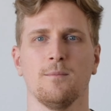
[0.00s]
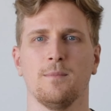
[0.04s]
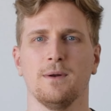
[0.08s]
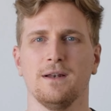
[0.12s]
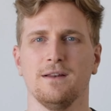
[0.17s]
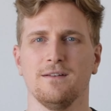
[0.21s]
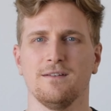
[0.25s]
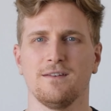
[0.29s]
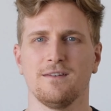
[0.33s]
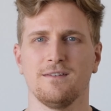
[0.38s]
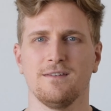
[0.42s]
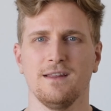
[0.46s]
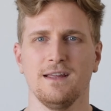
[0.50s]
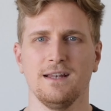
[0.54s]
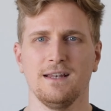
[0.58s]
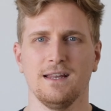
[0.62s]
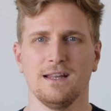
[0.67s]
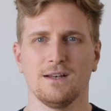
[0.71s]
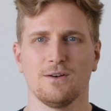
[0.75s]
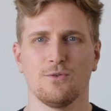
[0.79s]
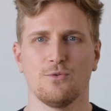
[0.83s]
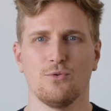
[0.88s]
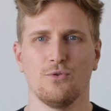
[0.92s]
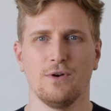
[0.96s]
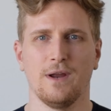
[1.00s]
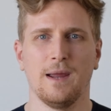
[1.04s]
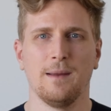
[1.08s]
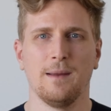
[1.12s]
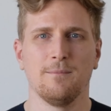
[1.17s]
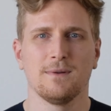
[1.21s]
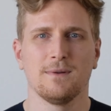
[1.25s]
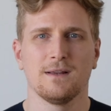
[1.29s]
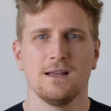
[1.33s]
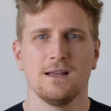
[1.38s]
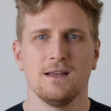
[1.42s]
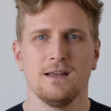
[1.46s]
but instead it
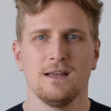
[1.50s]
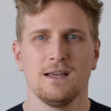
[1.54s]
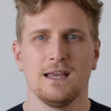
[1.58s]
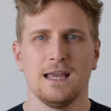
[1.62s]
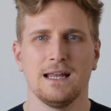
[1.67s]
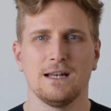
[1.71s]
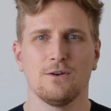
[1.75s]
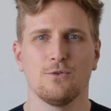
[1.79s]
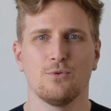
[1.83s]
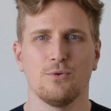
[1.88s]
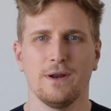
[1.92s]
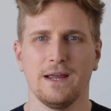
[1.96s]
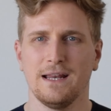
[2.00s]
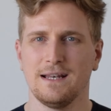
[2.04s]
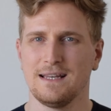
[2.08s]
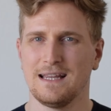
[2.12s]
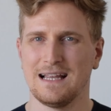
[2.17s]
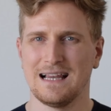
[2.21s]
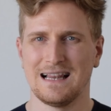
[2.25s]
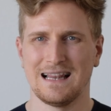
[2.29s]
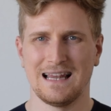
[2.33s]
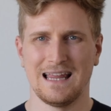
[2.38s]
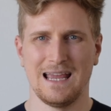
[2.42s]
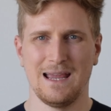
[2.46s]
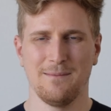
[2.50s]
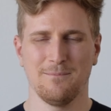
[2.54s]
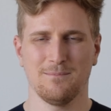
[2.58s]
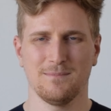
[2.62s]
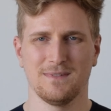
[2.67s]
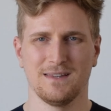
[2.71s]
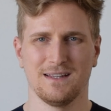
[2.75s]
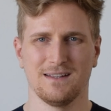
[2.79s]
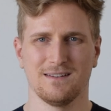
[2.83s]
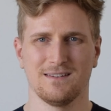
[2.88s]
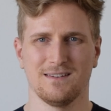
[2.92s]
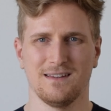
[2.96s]
creates
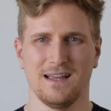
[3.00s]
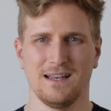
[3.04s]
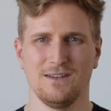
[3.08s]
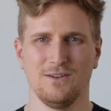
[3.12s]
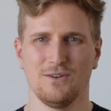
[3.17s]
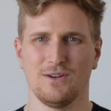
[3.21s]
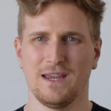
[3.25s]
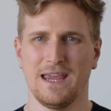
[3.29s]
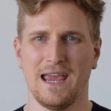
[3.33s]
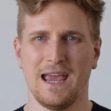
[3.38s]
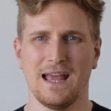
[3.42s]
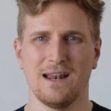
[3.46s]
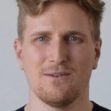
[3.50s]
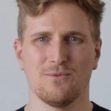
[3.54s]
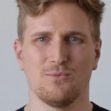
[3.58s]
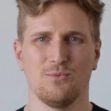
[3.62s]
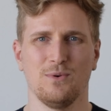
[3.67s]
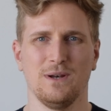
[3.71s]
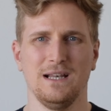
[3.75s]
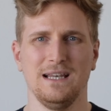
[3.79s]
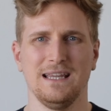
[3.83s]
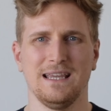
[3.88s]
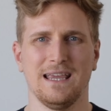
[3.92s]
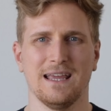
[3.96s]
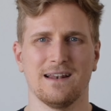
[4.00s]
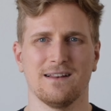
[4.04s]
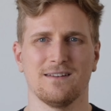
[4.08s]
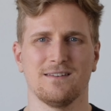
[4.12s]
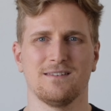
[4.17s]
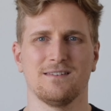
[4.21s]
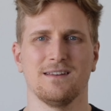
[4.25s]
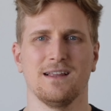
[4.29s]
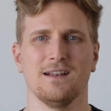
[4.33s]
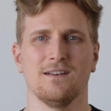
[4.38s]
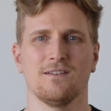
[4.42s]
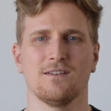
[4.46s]
clampedness, and you can't really get a
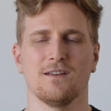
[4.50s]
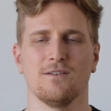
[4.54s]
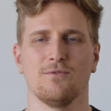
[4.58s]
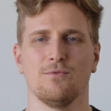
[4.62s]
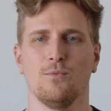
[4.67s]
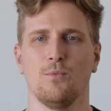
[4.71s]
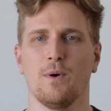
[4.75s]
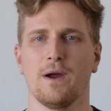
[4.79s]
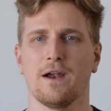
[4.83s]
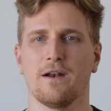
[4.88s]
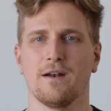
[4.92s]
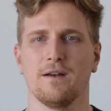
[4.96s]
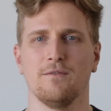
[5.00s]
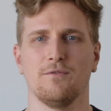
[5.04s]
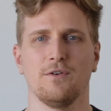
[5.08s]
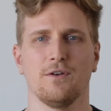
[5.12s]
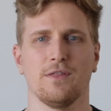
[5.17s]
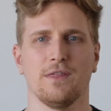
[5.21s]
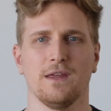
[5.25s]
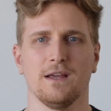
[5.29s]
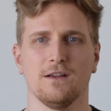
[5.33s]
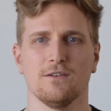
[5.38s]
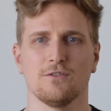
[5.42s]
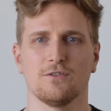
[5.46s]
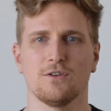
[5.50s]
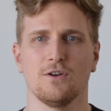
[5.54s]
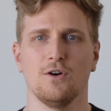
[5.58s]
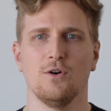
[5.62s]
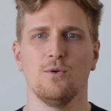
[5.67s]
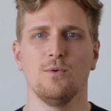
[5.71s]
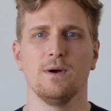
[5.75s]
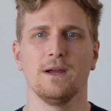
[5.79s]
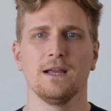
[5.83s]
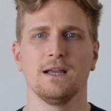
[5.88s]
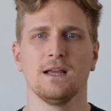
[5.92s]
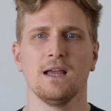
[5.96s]
sense of where everything is
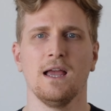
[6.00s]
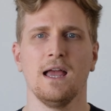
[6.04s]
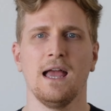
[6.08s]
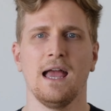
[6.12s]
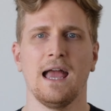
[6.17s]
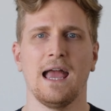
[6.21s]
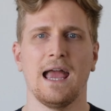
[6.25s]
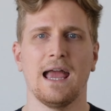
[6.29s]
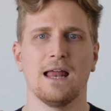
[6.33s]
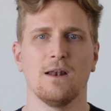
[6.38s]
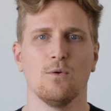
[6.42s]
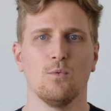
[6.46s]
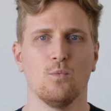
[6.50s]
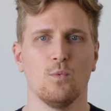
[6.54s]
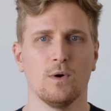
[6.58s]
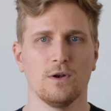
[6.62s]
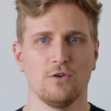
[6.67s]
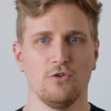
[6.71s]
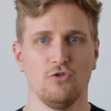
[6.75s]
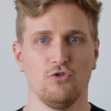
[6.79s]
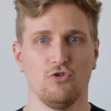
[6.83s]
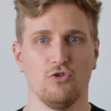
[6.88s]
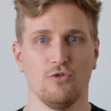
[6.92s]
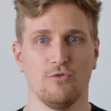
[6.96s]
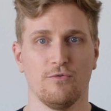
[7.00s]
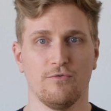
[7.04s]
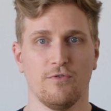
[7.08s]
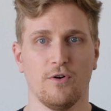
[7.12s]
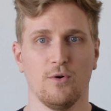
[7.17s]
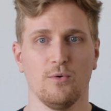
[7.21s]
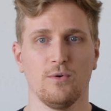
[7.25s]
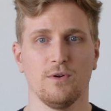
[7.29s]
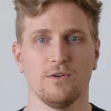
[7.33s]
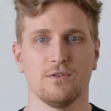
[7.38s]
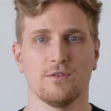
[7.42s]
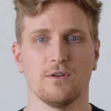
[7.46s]
going and what you should
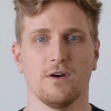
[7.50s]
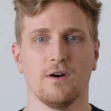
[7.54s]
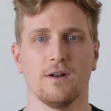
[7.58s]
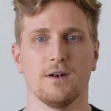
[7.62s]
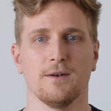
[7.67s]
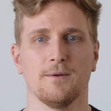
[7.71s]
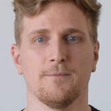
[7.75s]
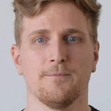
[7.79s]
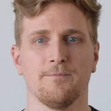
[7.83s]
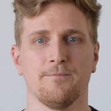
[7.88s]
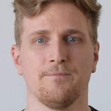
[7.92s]
focus on.